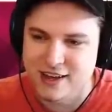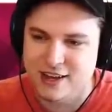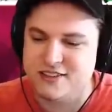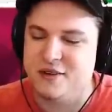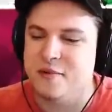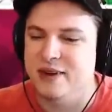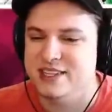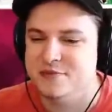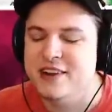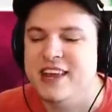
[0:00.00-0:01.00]
I'll try my
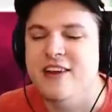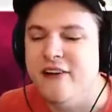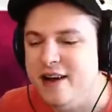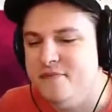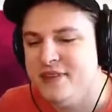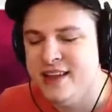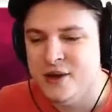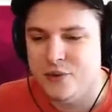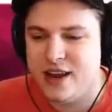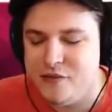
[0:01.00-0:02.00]
best. But Kira,
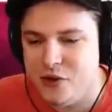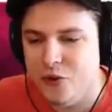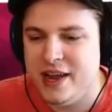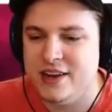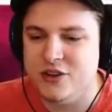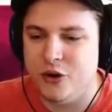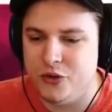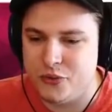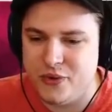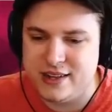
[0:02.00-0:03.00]
we're giving away the
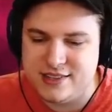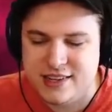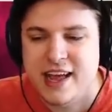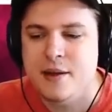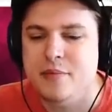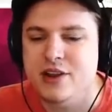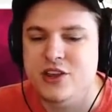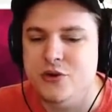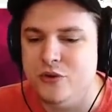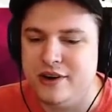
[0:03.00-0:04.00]
golden red today, but
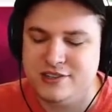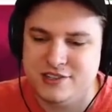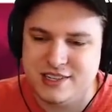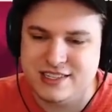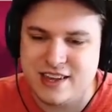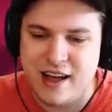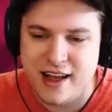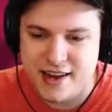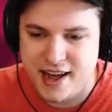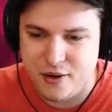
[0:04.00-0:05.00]
you are to
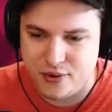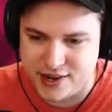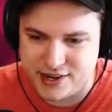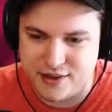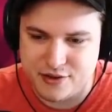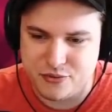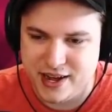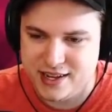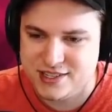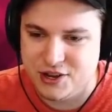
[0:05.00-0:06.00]
decide how we're going to give it
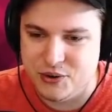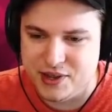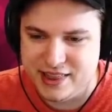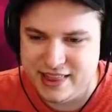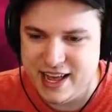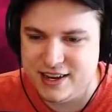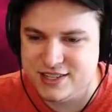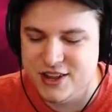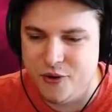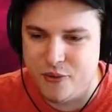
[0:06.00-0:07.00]
away. So let
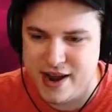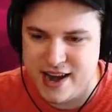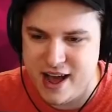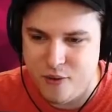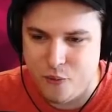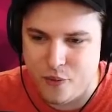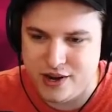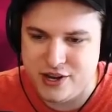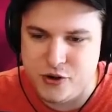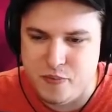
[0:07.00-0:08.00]
us know right now.
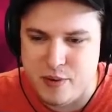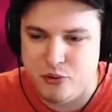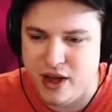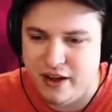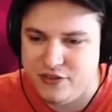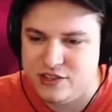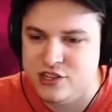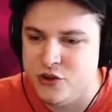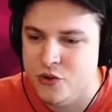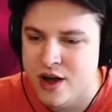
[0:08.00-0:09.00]
What do people have to
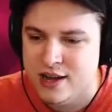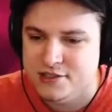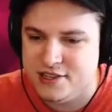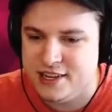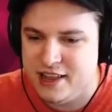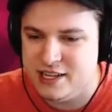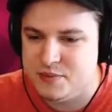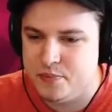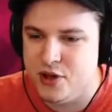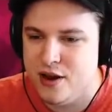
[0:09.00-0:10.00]
do to get this
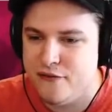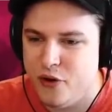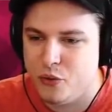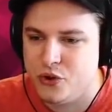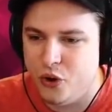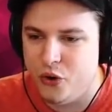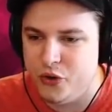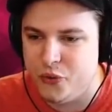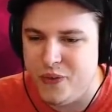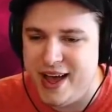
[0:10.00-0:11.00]
beautiful
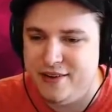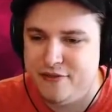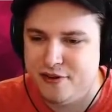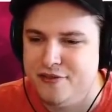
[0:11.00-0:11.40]
golden red for